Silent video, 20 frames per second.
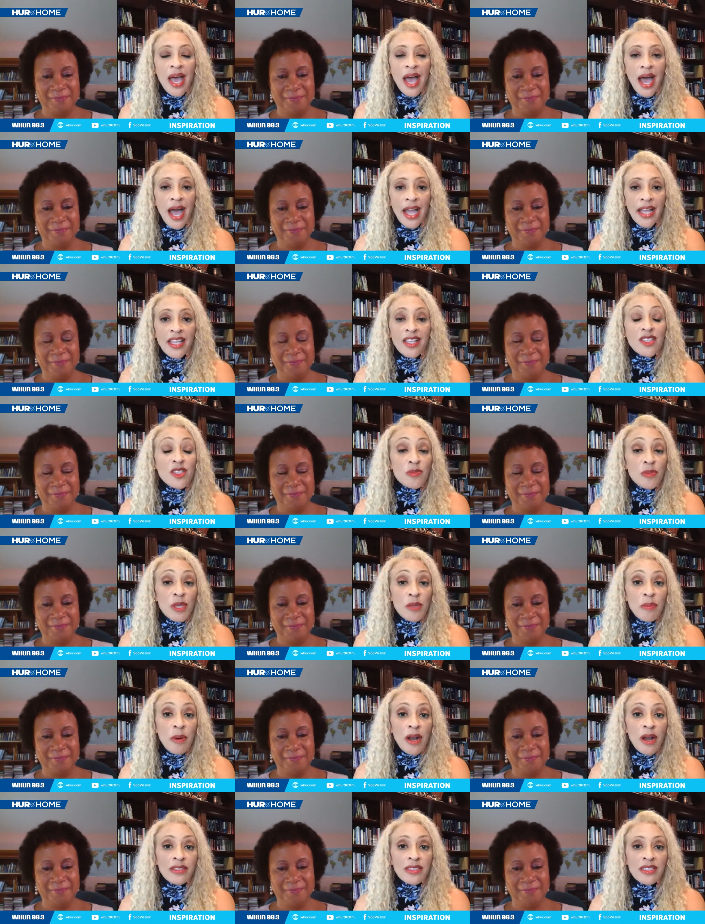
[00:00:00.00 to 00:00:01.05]
Speaker 1: I can
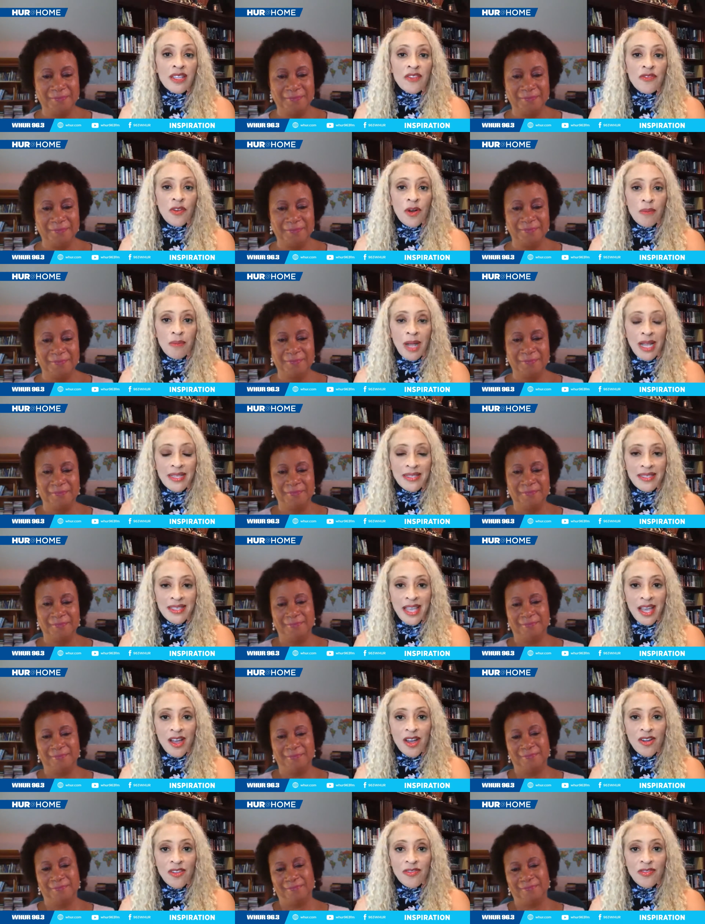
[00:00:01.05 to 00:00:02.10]
speak personally for
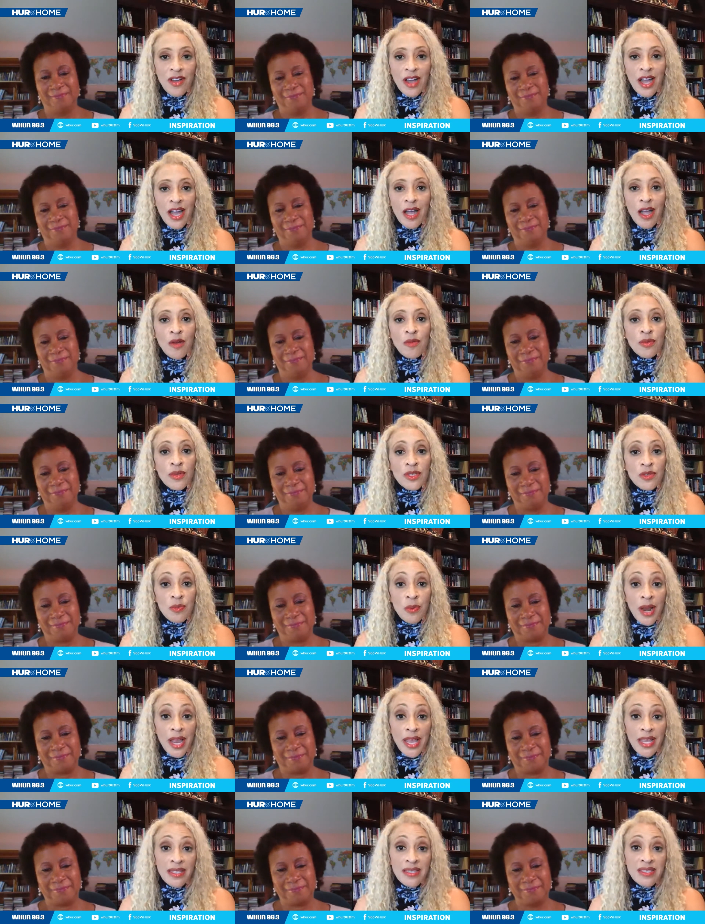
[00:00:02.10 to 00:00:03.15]
myself. I was
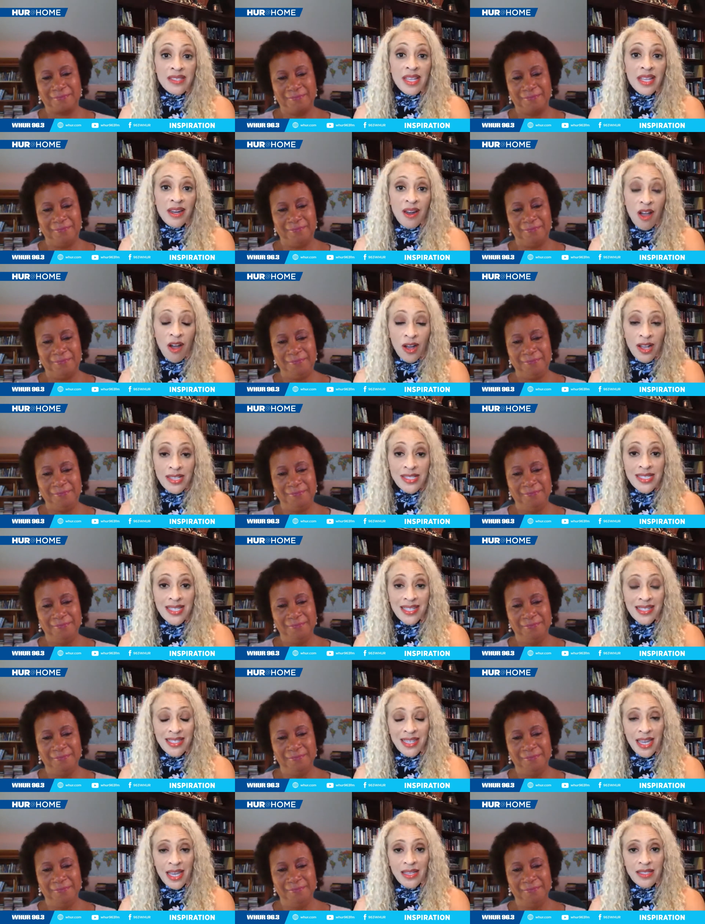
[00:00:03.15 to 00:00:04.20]
raised in
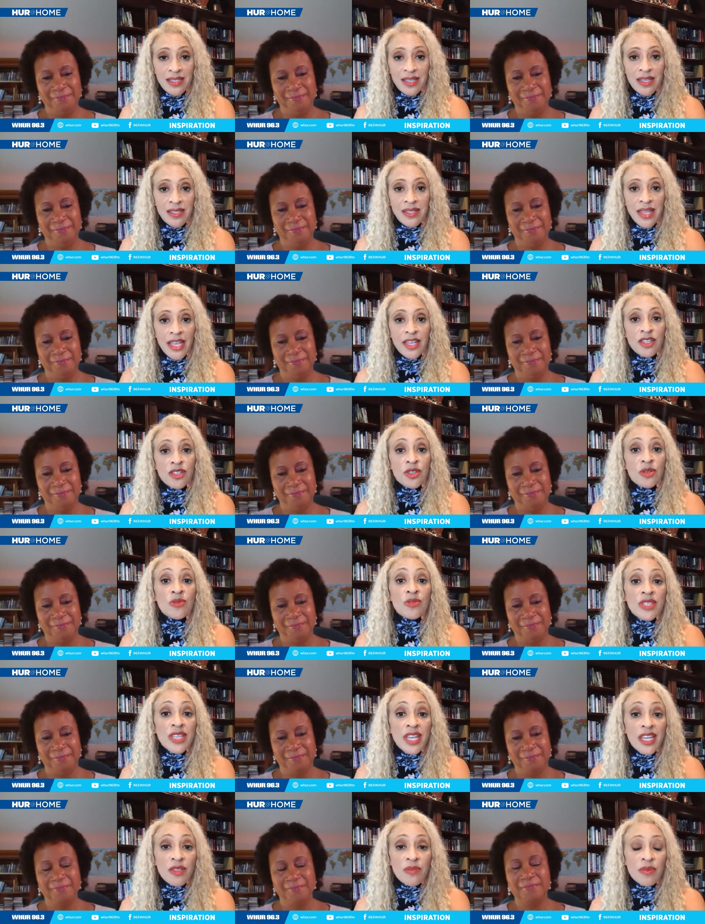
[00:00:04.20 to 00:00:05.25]
Austin, Texas, and
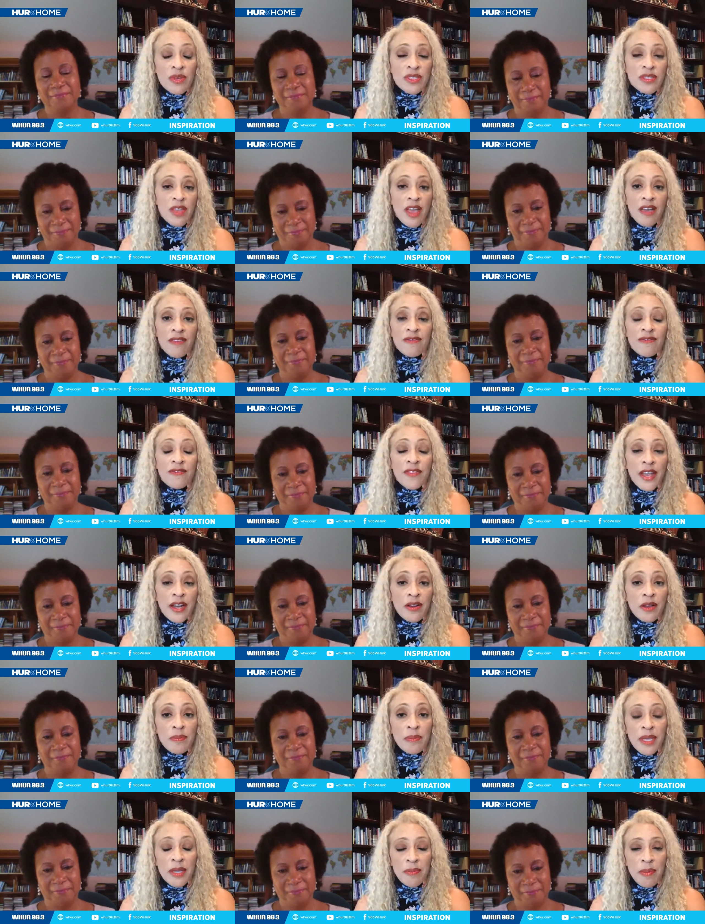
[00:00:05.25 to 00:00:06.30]
Juneteenth was a
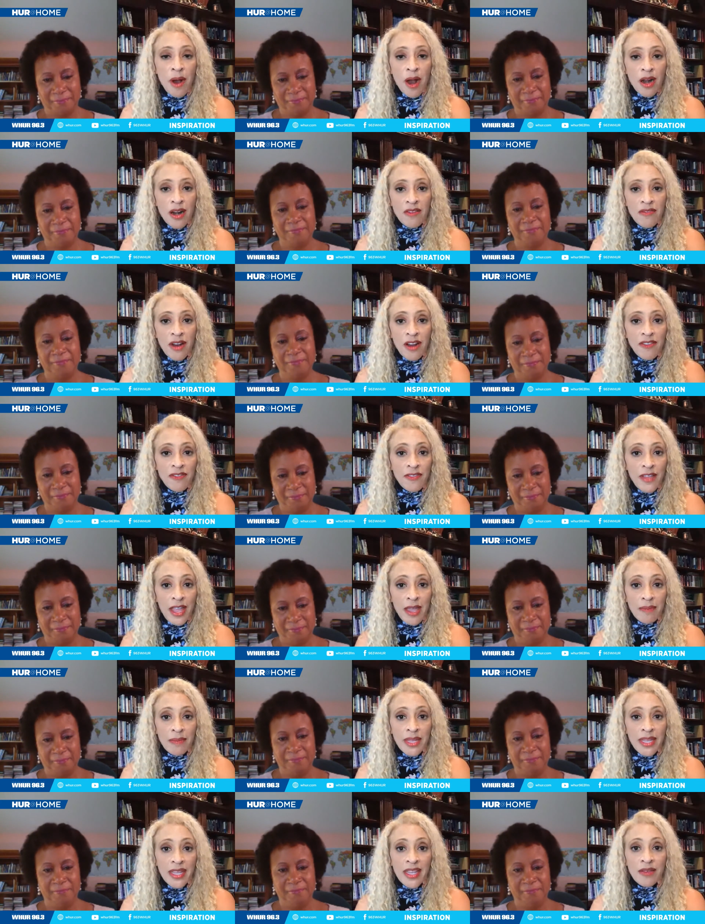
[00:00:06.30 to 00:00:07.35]
very big part of our
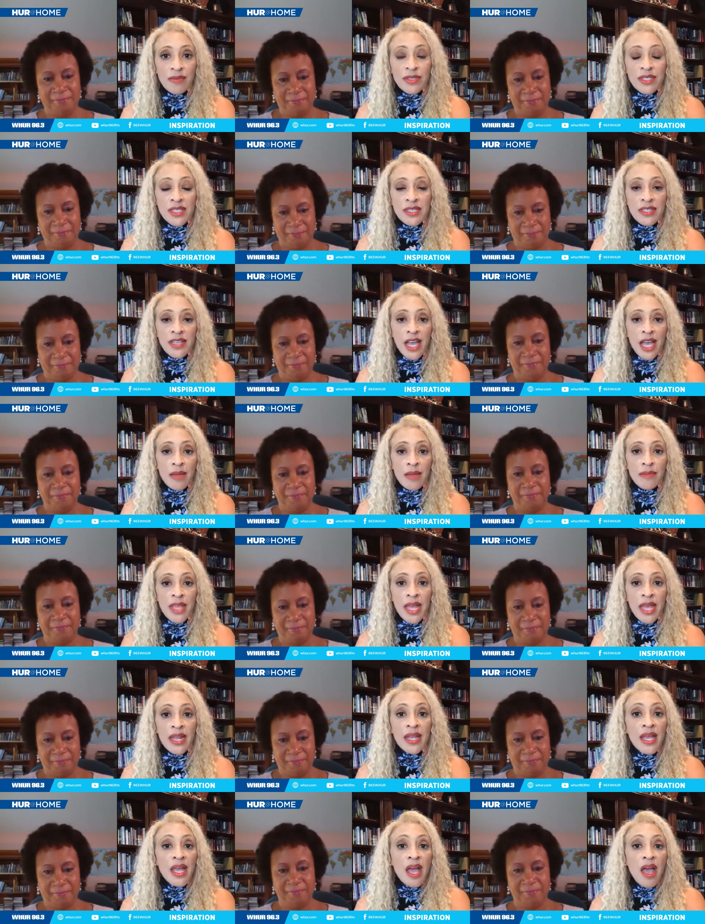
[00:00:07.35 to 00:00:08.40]
family. It was a time
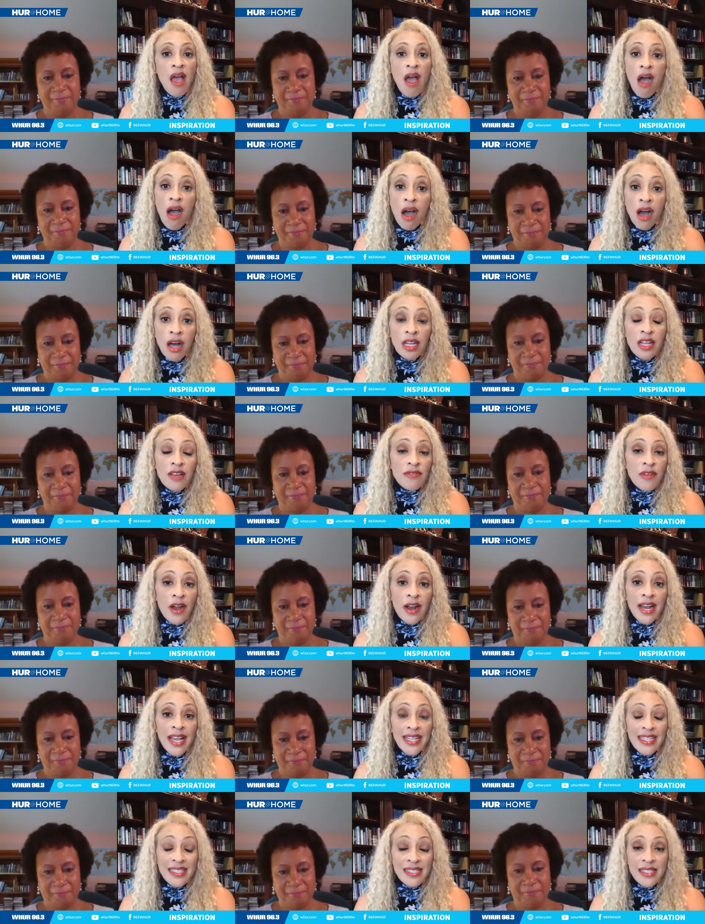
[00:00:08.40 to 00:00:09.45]
that all of
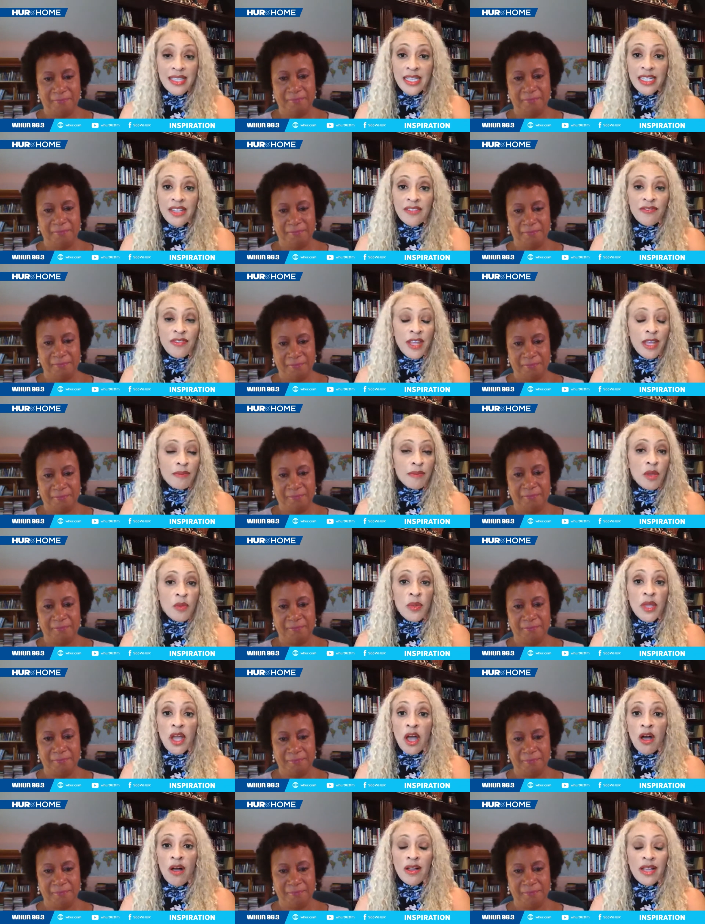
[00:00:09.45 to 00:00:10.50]
our extended family,
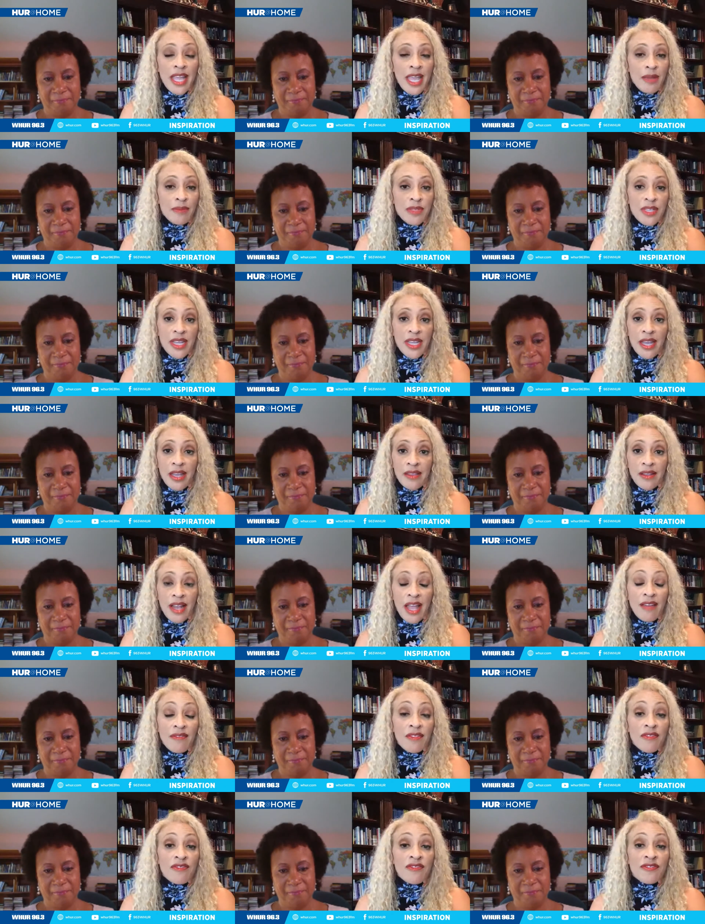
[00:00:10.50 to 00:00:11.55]
we all came together. I
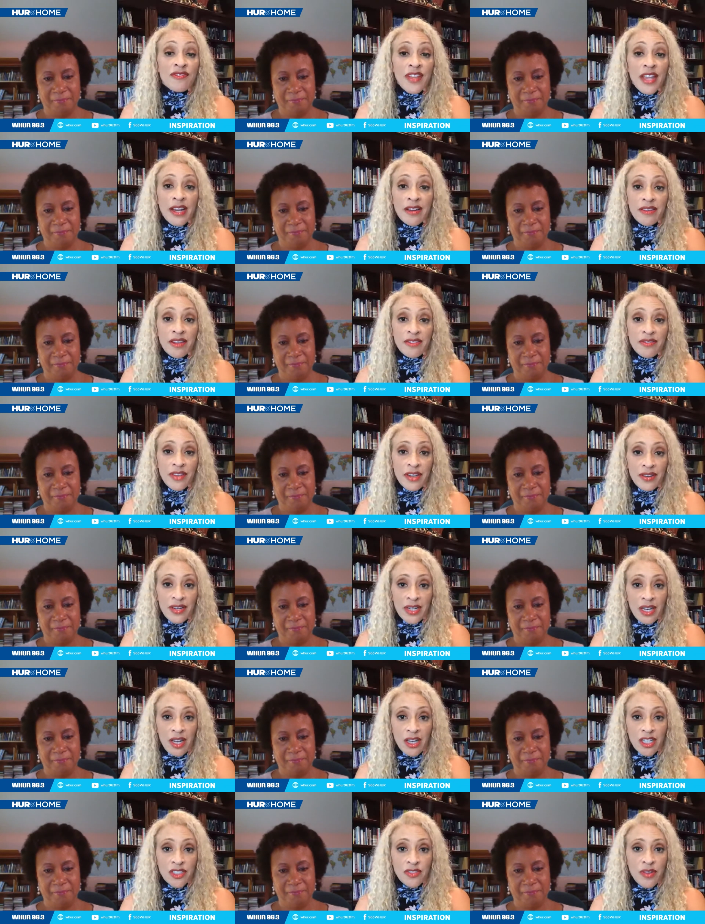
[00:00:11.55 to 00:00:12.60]
have a very, very
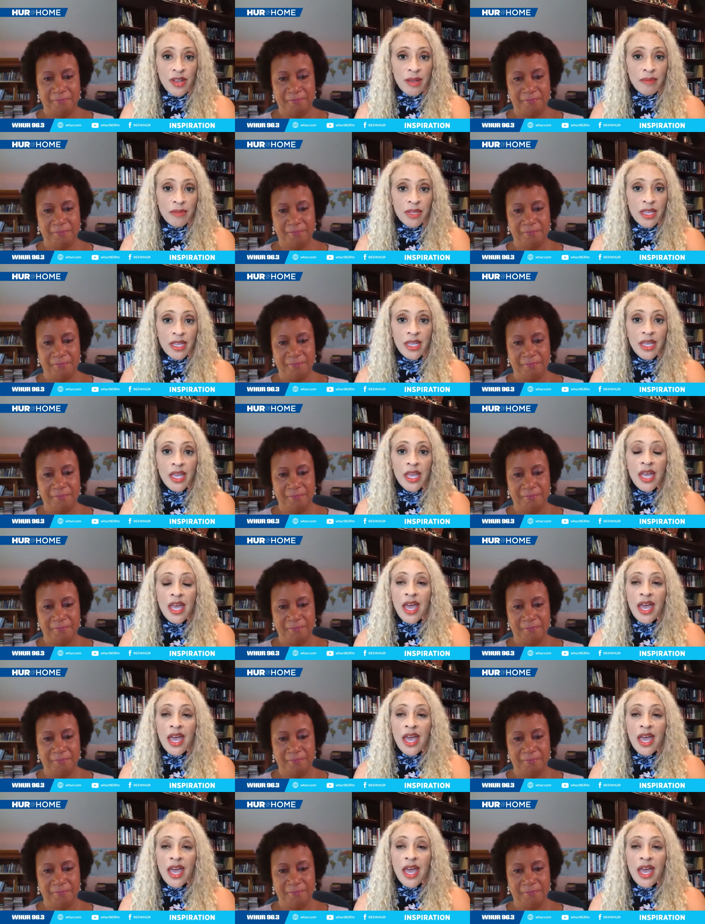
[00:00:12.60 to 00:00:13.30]
large family.